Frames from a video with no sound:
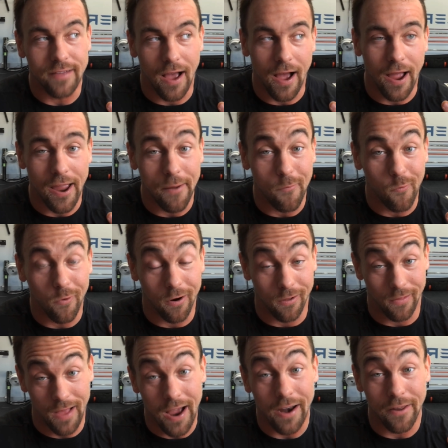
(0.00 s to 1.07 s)
time where a
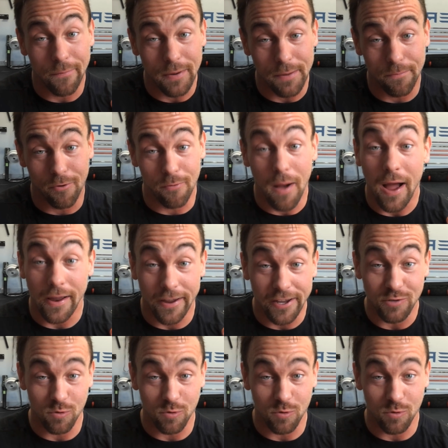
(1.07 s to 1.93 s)
lot of people my age